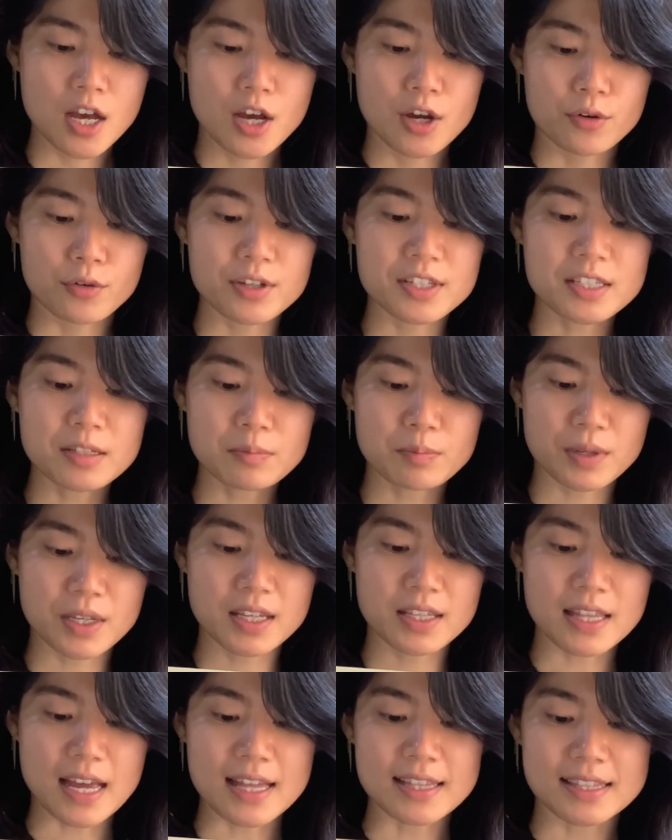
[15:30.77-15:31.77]
Reason
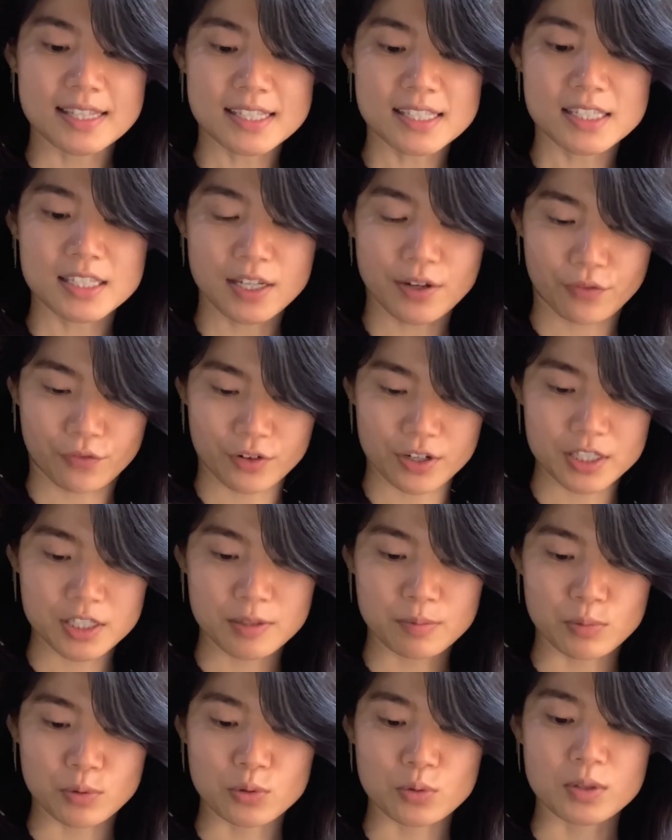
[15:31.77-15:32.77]
being that this difference
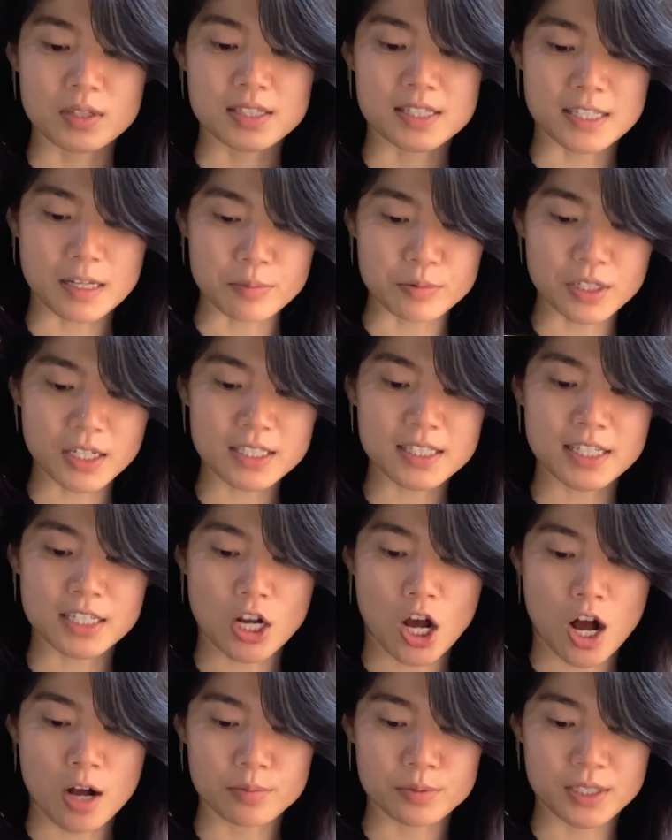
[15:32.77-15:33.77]
between subject and
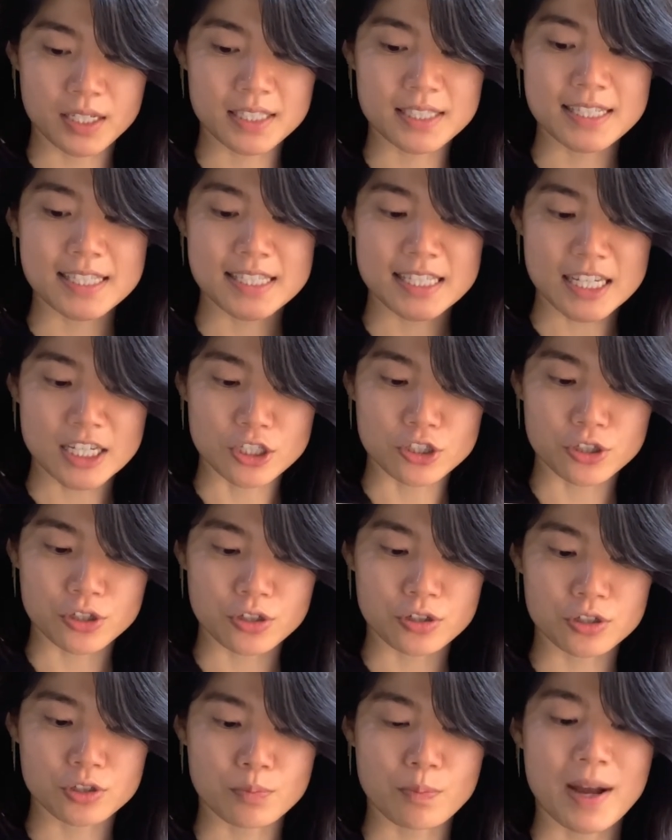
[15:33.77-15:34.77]
object is
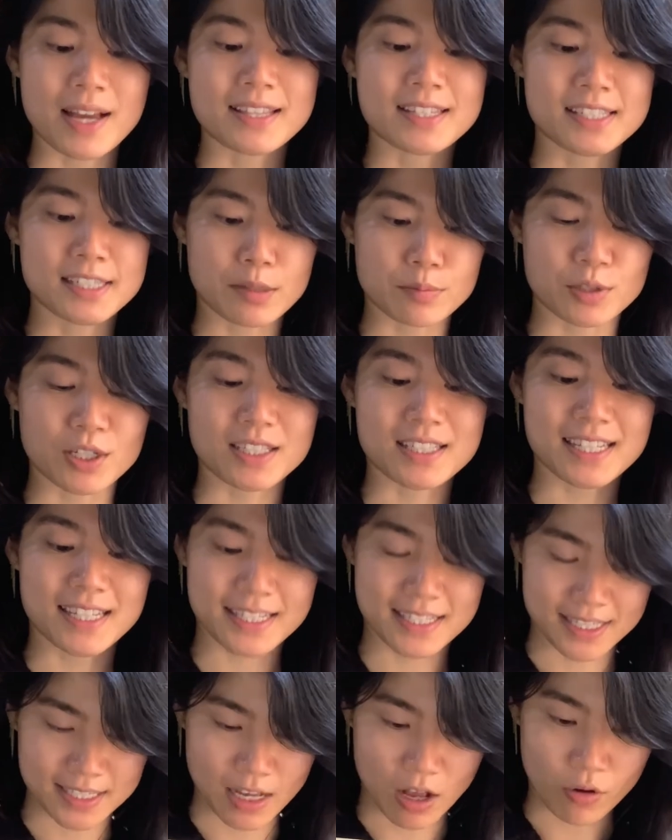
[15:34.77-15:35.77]
introduced by the subject
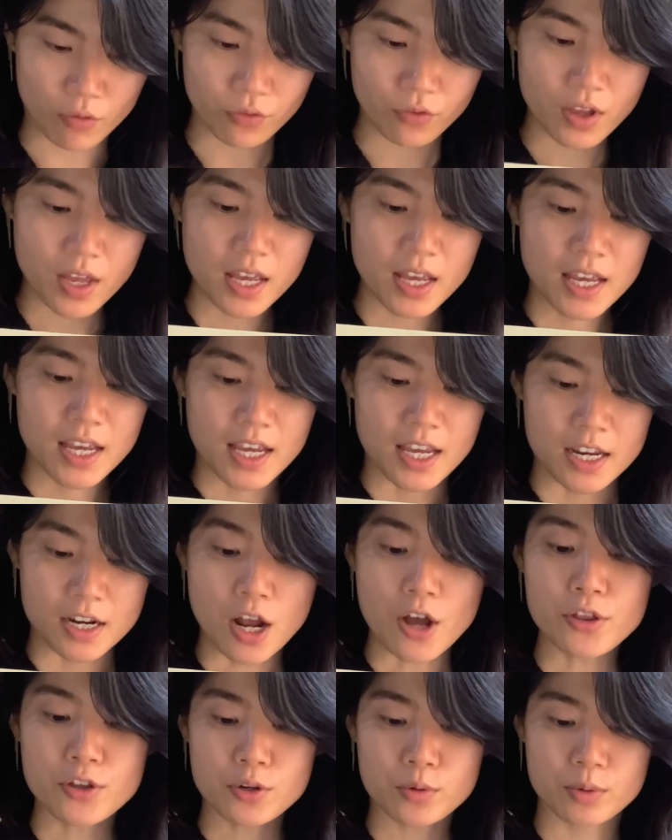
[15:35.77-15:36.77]
itself. In
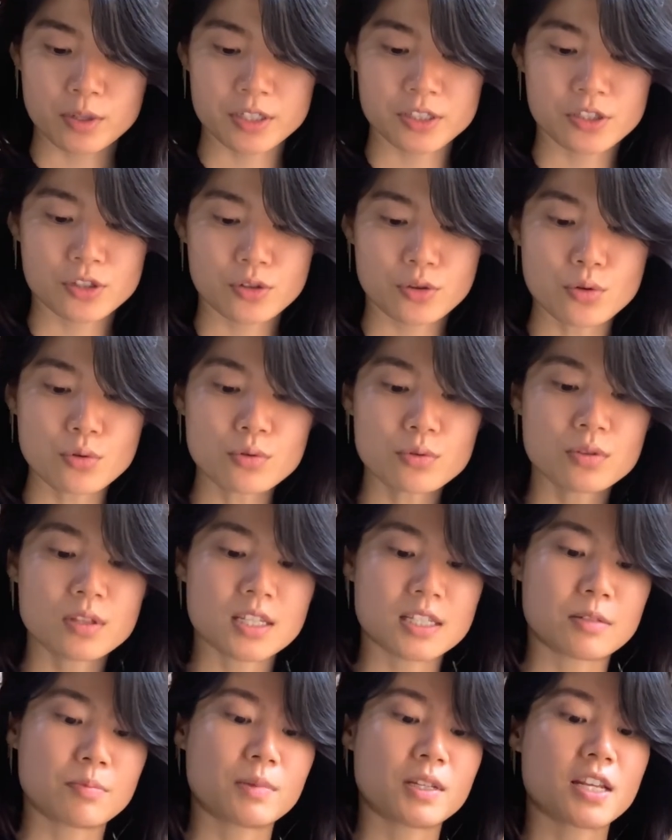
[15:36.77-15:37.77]
other words, through
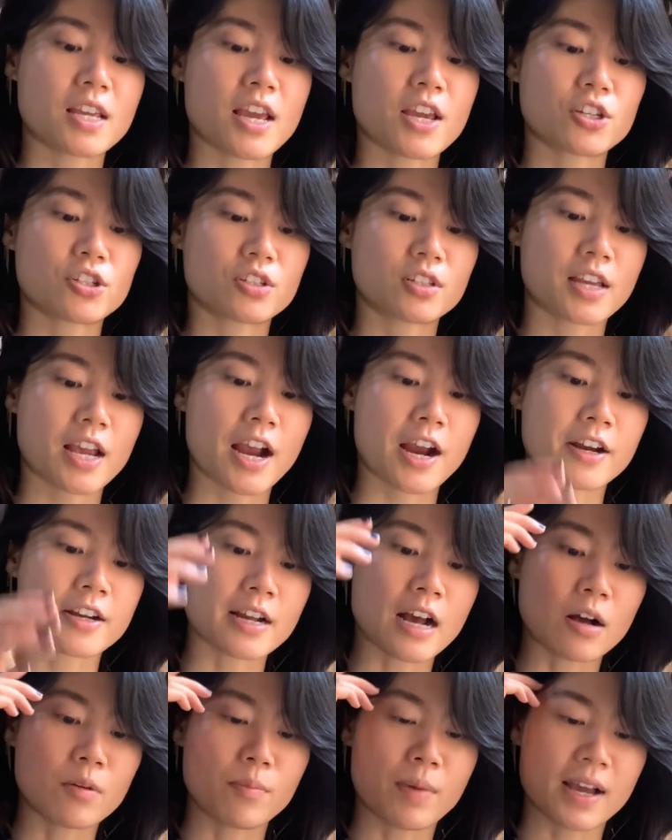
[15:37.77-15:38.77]
this mediation carried
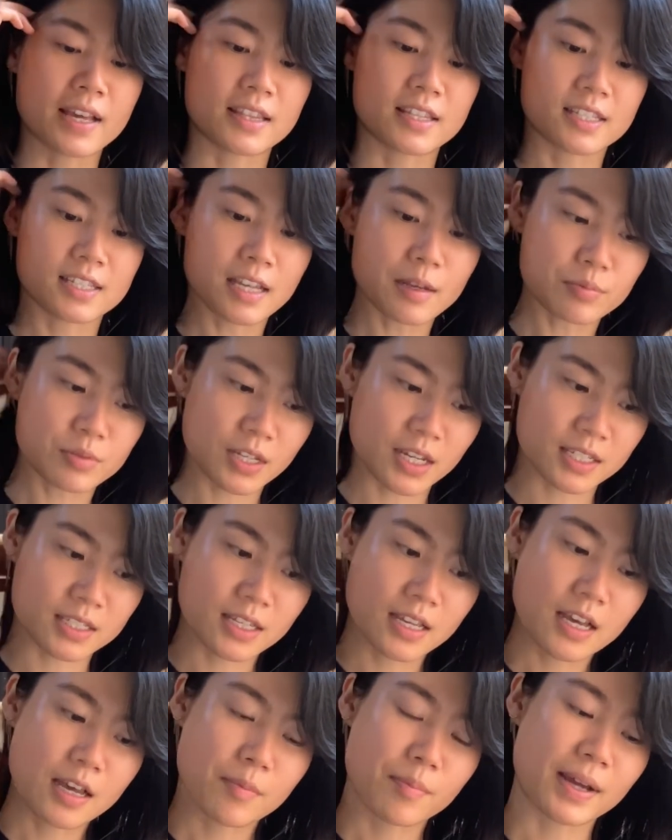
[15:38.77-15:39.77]
out by the subject,
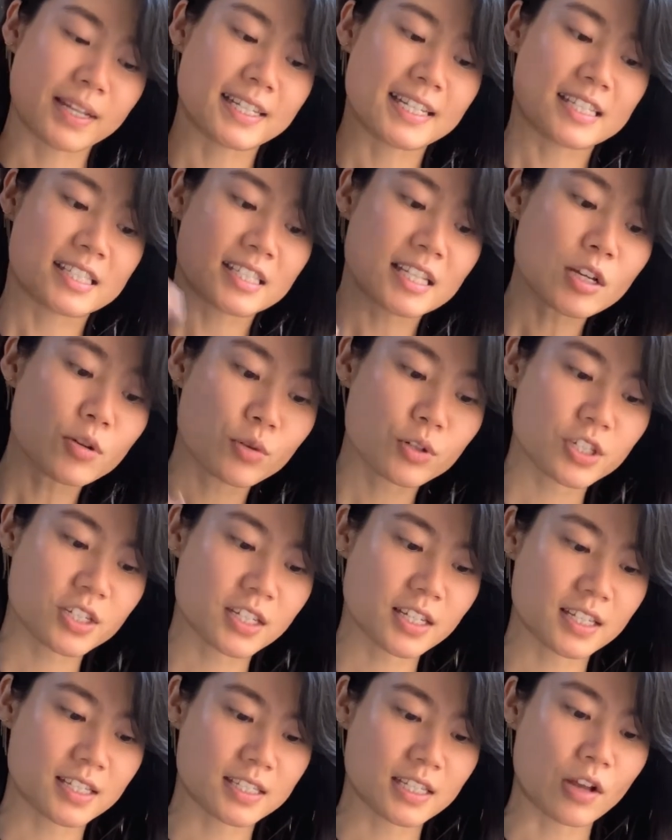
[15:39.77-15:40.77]
by
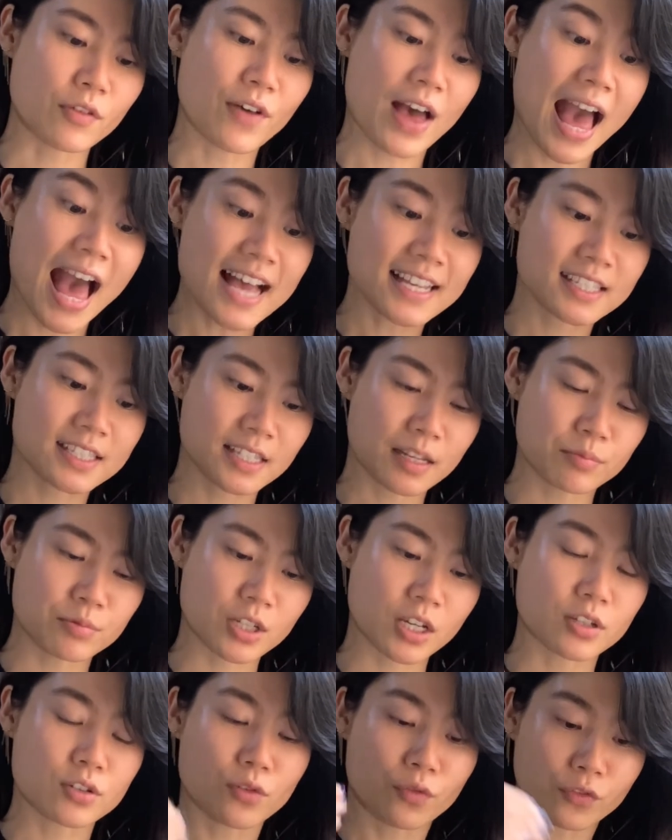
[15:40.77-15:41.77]
distinguishing itself as
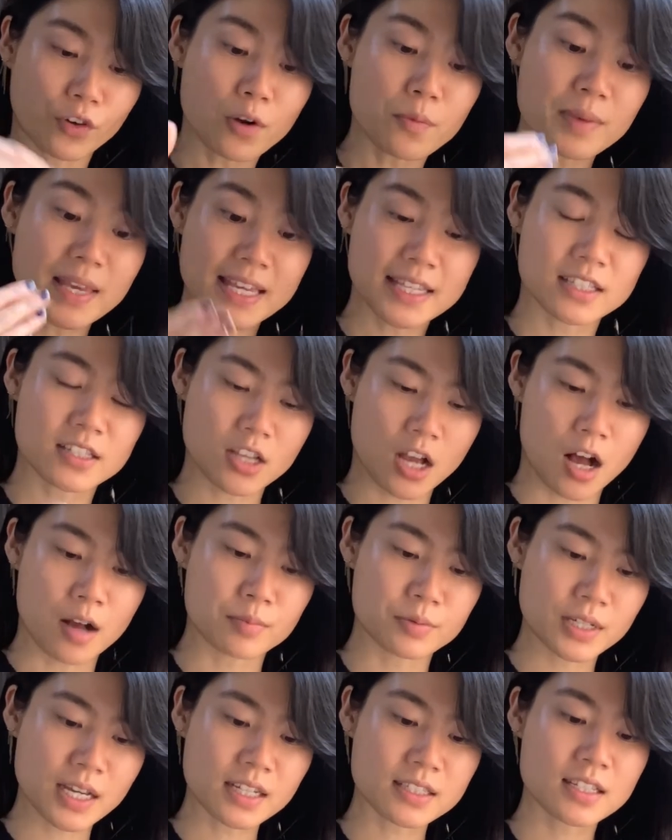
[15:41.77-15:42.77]
subject from its
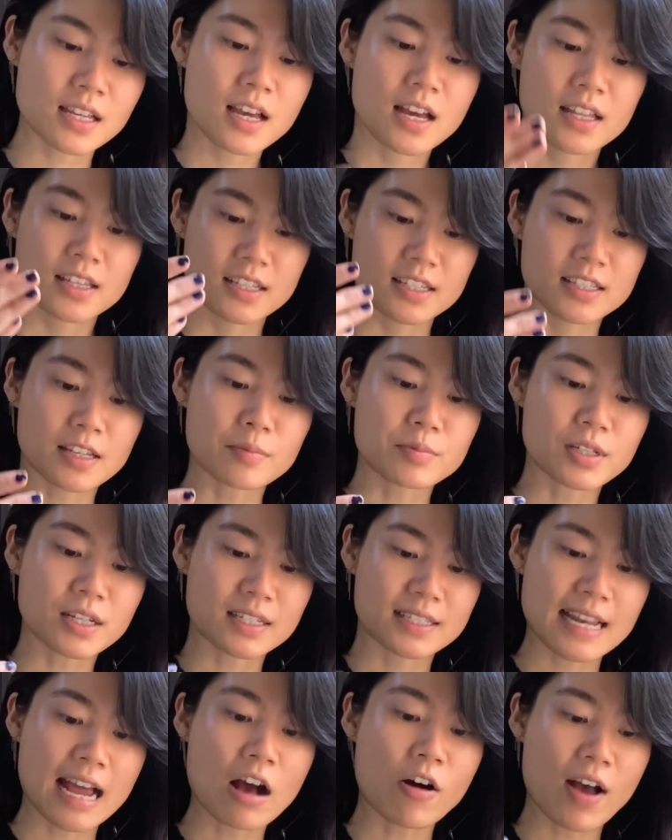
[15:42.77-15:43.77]
object, the subject
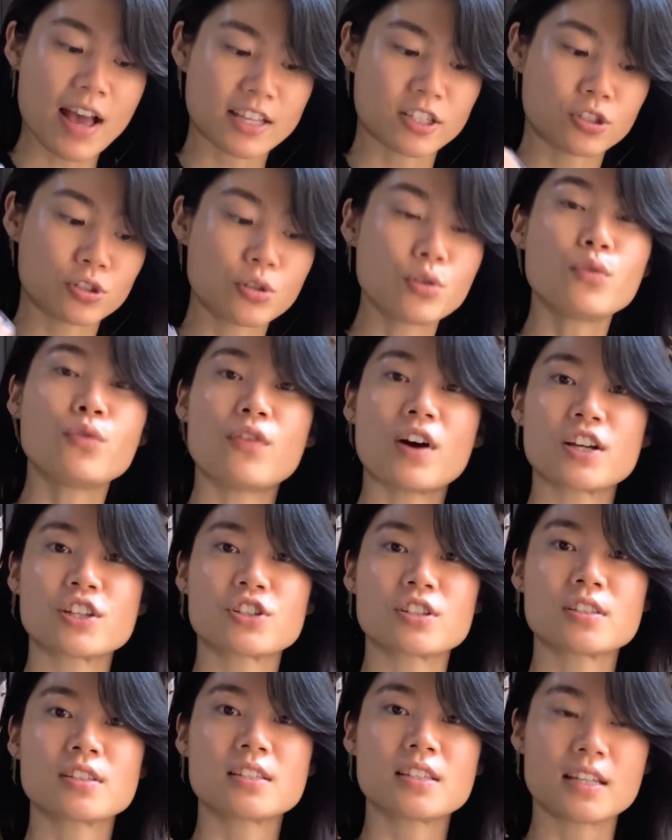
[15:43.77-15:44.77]
now has two
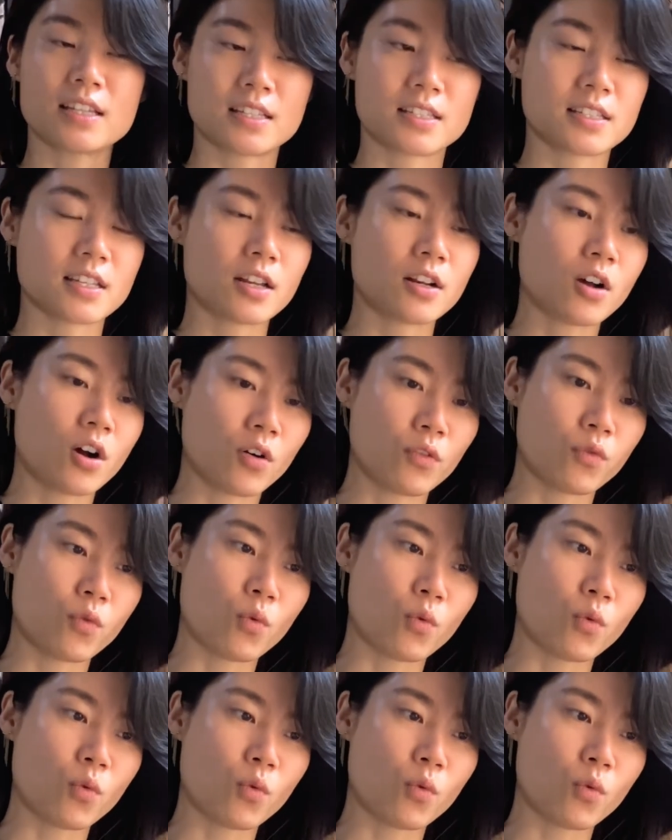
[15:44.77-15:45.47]
functions instead of